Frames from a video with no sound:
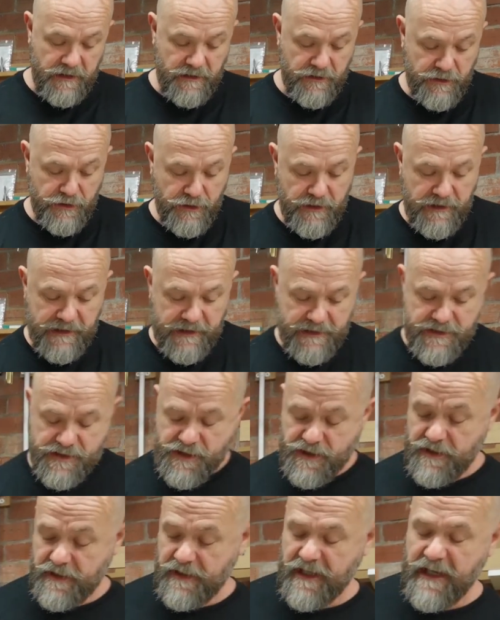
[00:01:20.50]

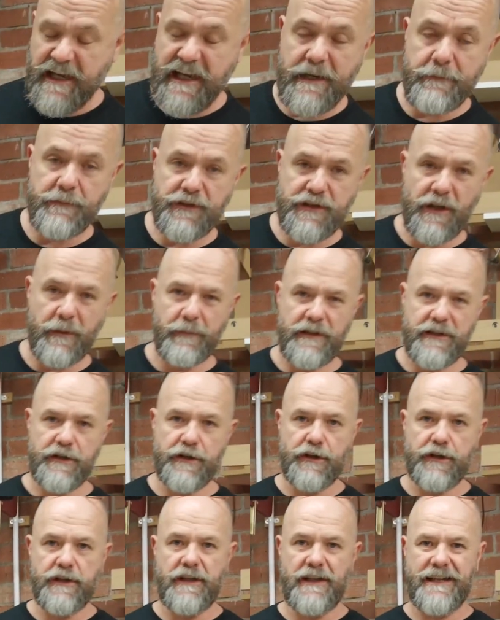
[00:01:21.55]

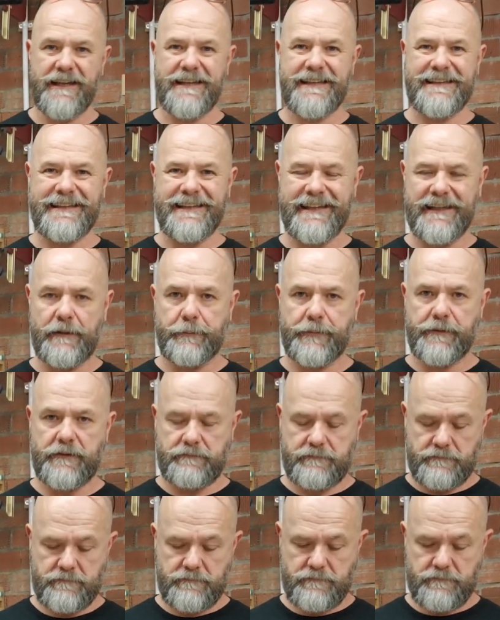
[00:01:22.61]
UHMW tape.
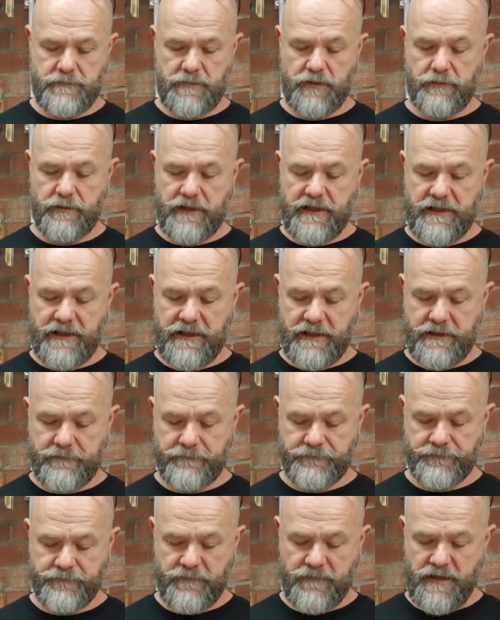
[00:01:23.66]
Okay,
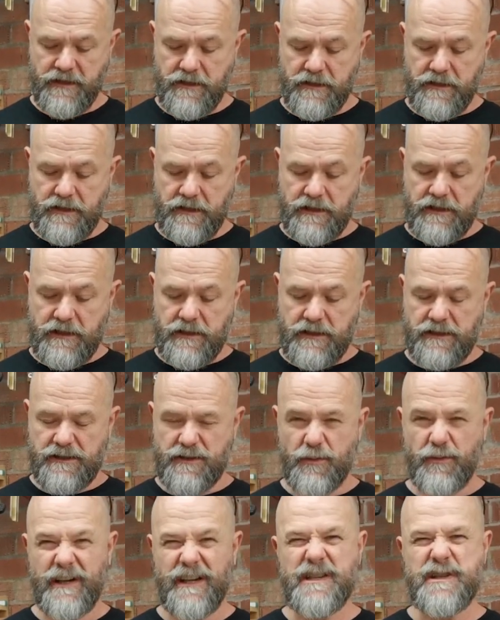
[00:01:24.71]
it's
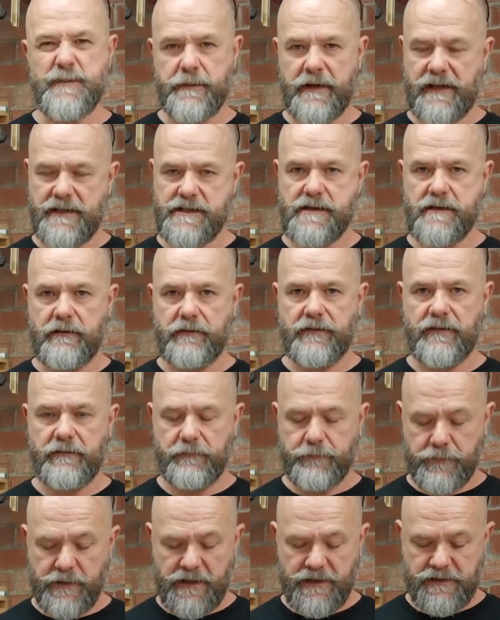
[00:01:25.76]
quite expensive,
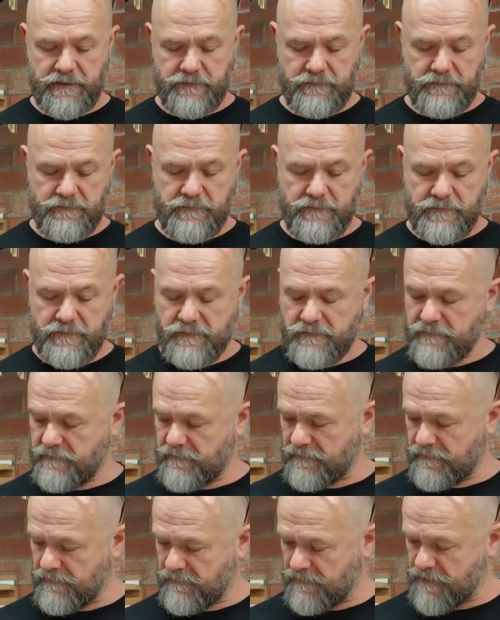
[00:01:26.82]
but
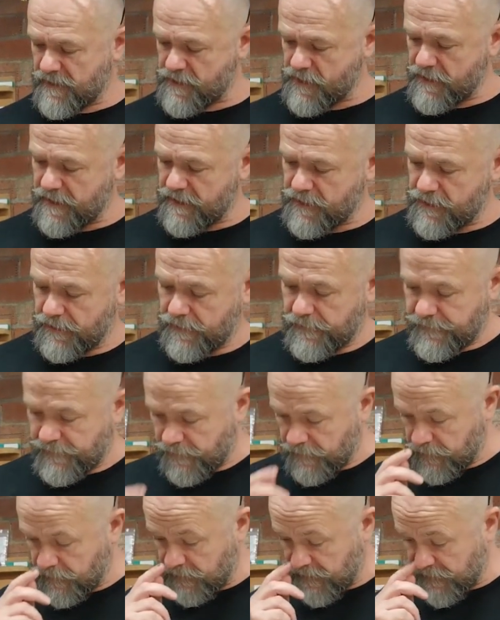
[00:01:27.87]
it's sort of
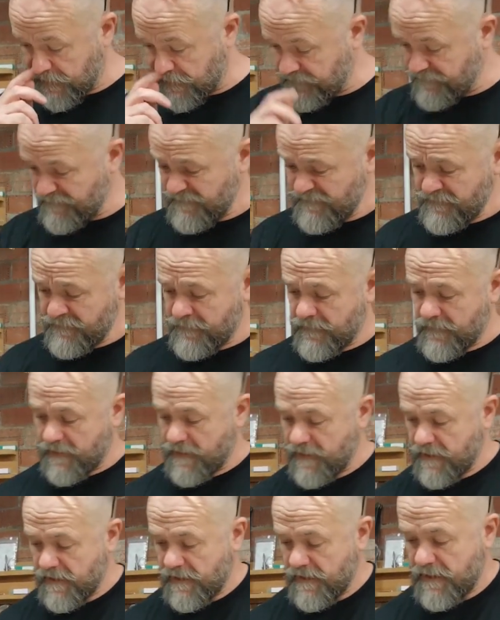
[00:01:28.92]
twofold.
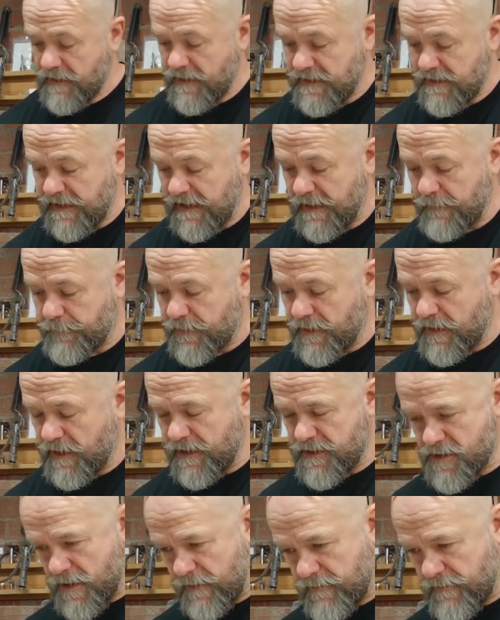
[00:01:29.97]
Tape there, it's